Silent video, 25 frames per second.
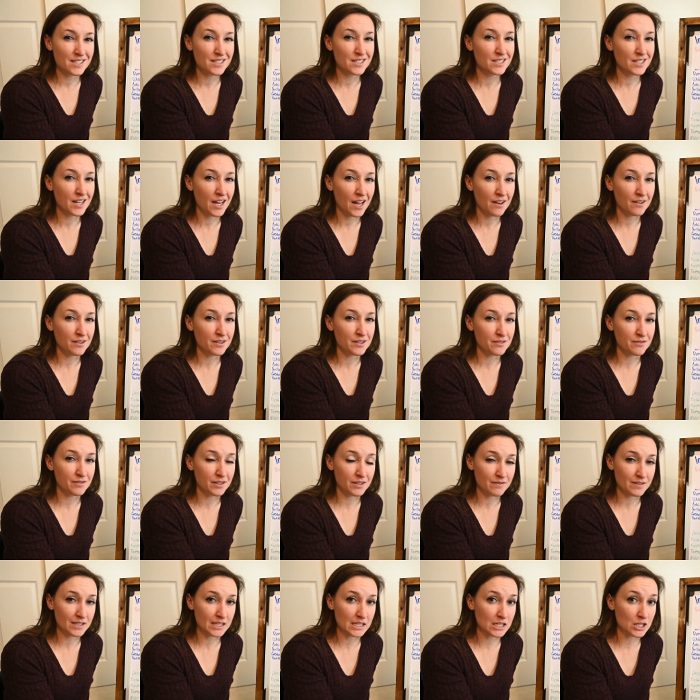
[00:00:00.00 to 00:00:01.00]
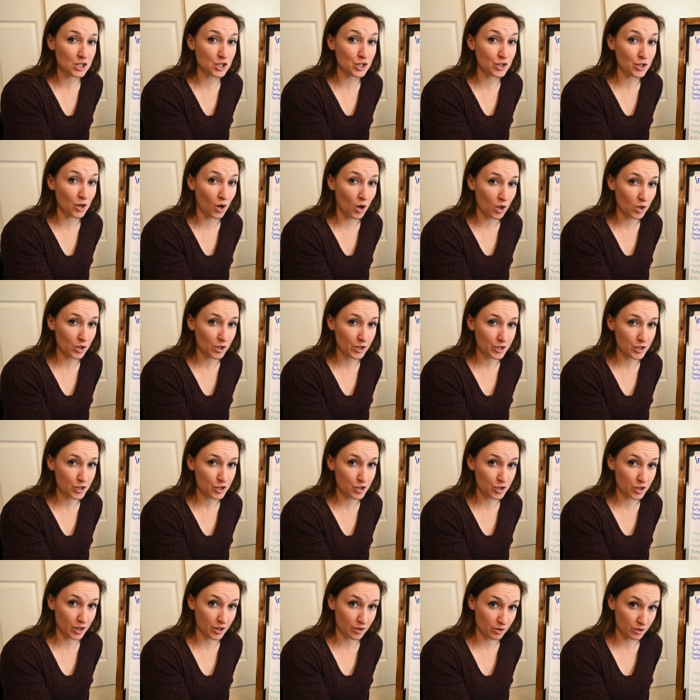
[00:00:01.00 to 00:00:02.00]
$10 to
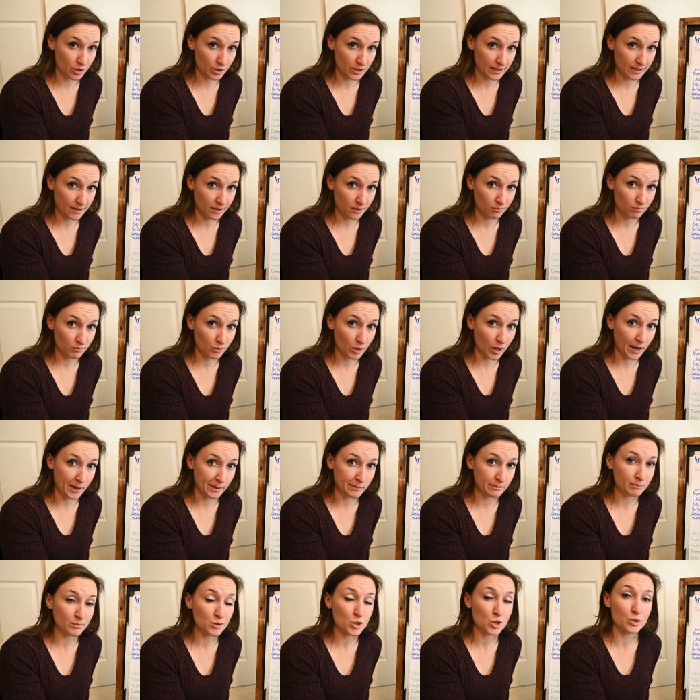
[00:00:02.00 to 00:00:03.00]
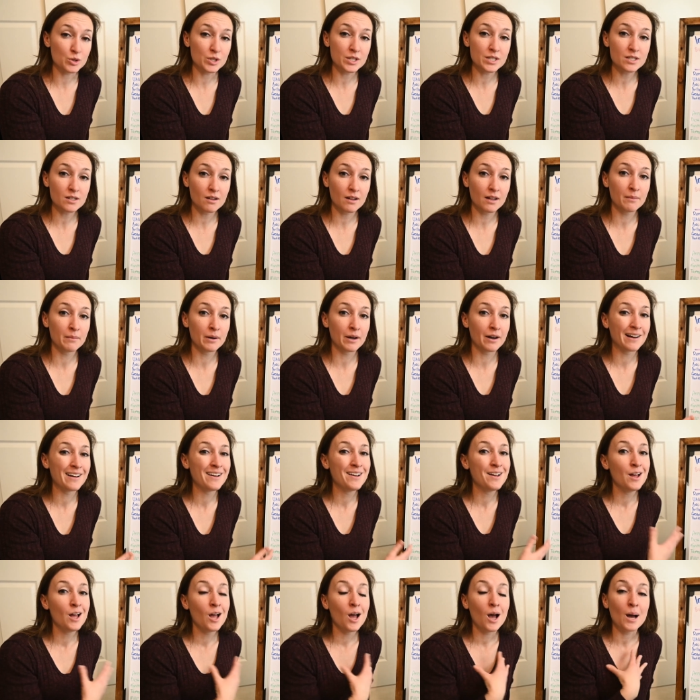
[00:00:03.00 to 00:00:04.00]
$15 generally. Okay, so disclaimer,
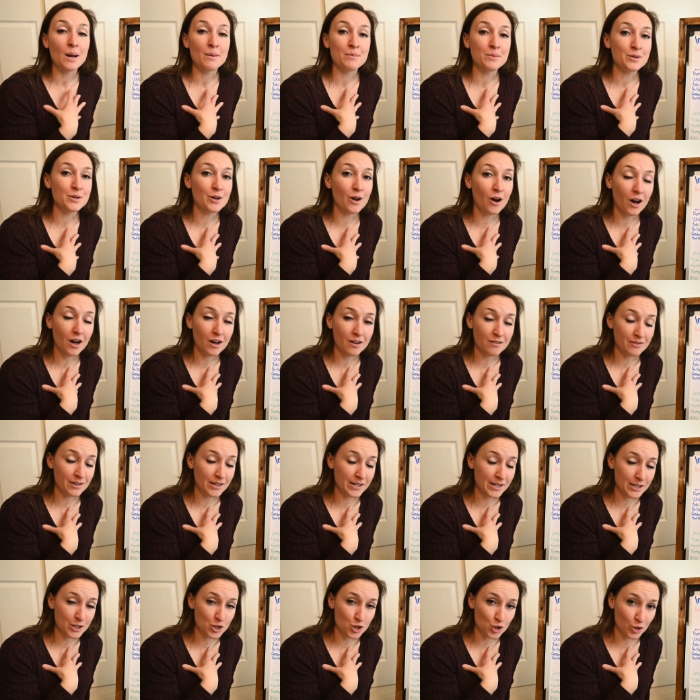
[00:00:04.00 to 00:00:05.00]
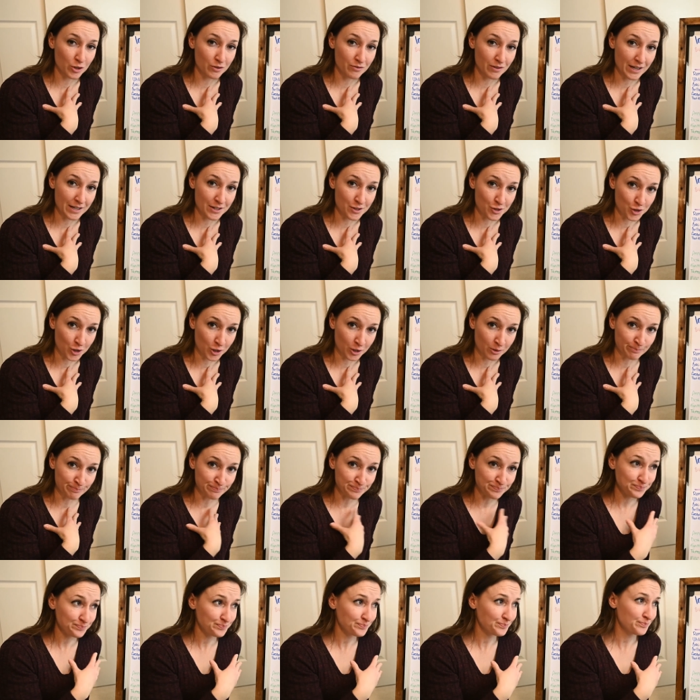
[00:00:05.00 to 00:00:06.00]
I'm not a financial advisor.
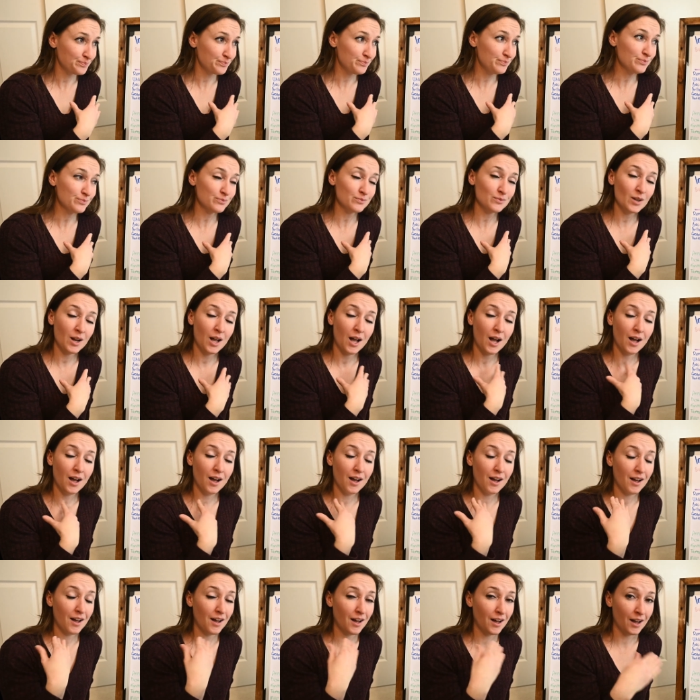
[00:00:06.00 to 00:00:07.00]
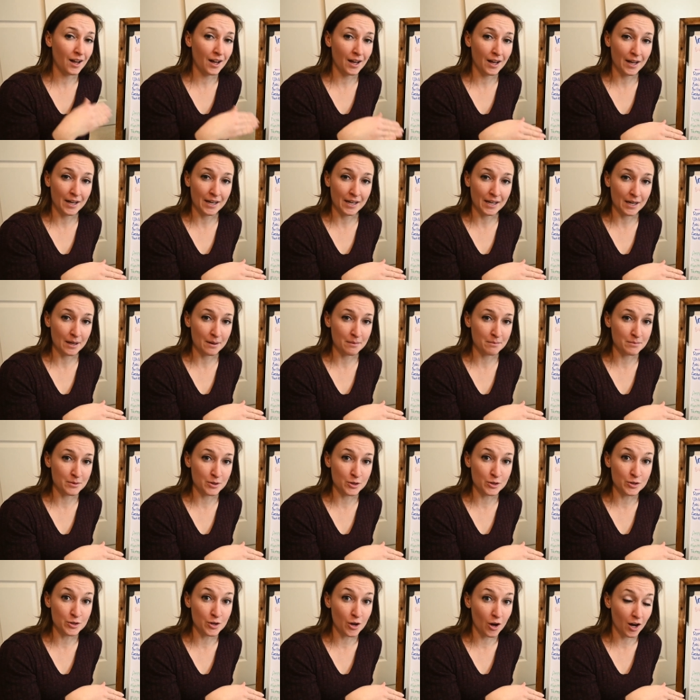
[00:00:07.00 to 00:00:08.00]
I
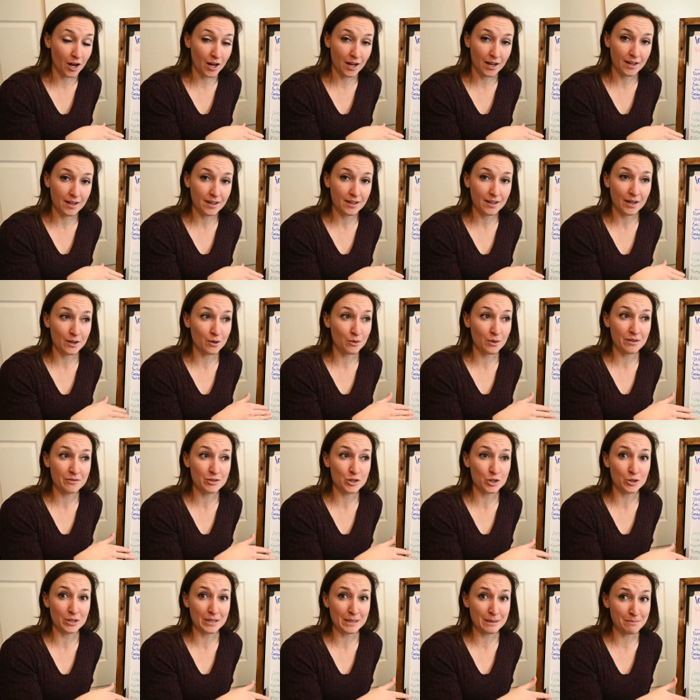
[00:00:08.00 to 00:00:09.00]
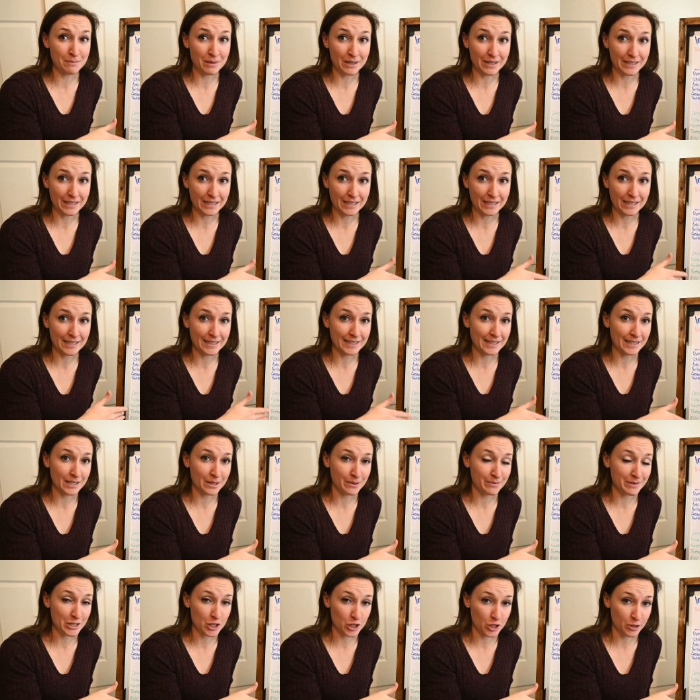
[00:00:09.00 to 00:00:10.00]
don't have a degree in money in any
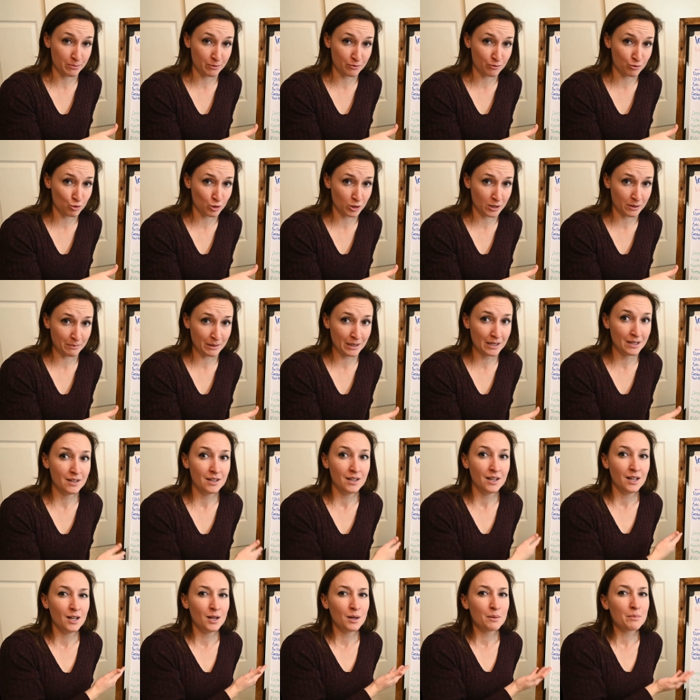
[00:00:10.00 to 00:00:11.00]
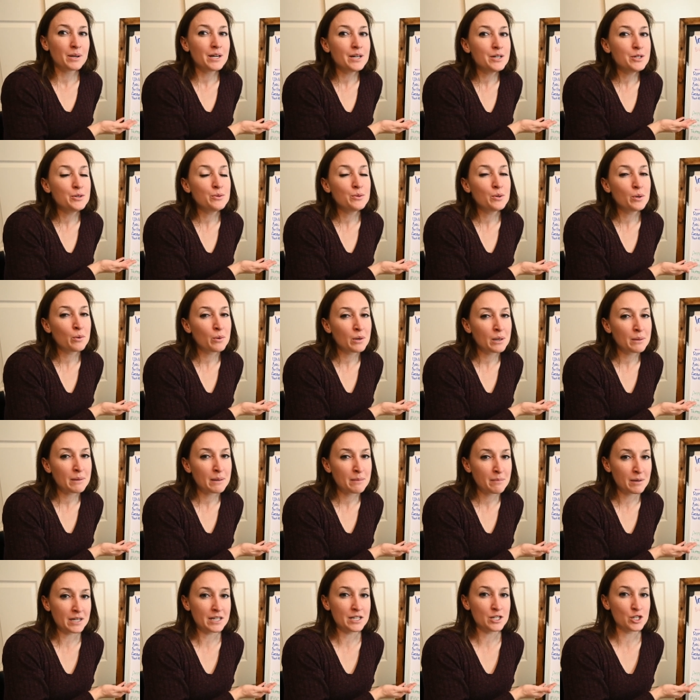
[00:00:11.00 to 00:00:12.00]
way, shape, or form, but I do know where my
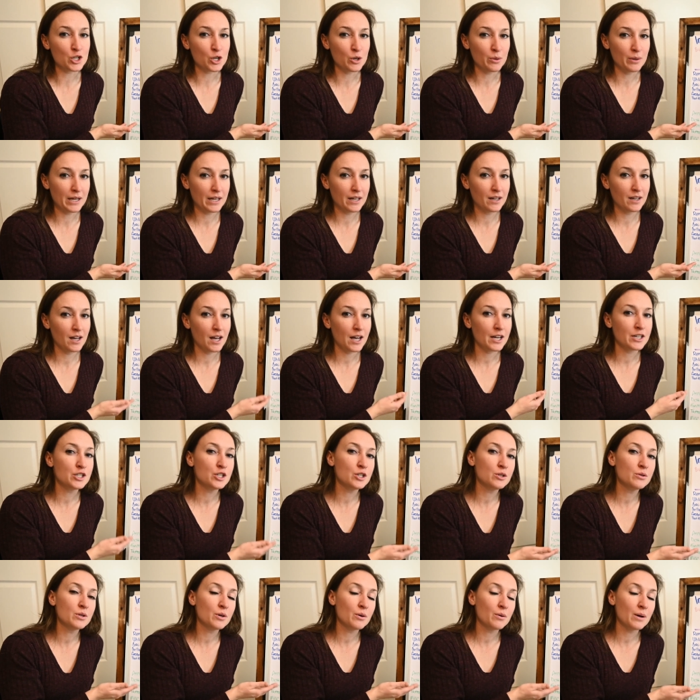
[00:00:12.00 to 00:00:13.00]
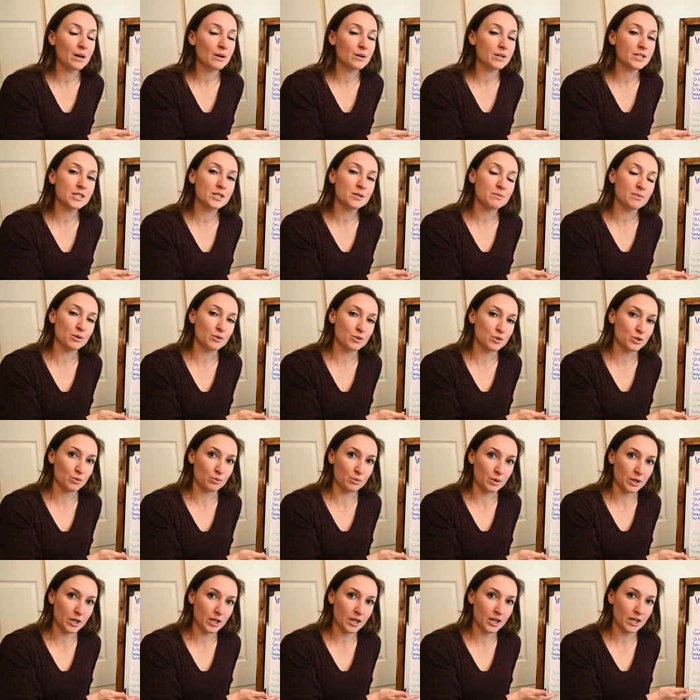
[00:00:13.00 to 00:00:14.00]
money is going. I do know how it's supposed to
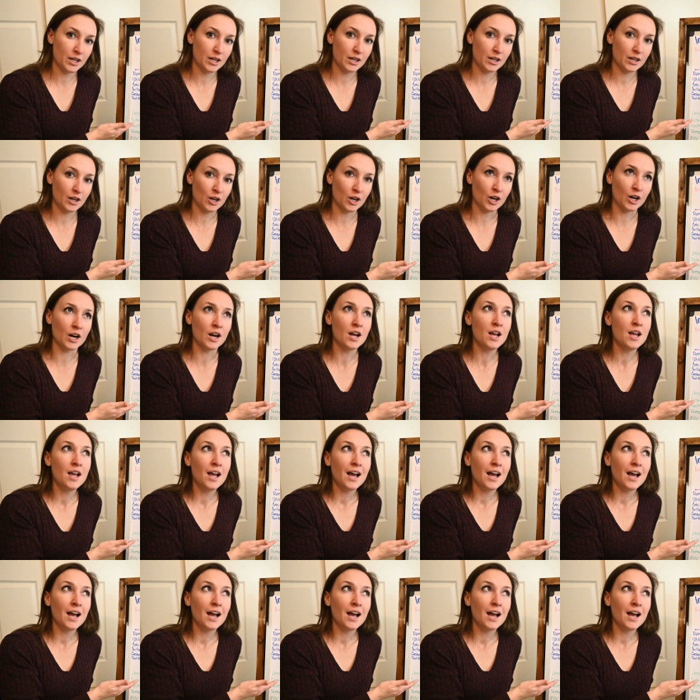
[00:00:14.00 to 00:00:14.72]
work, or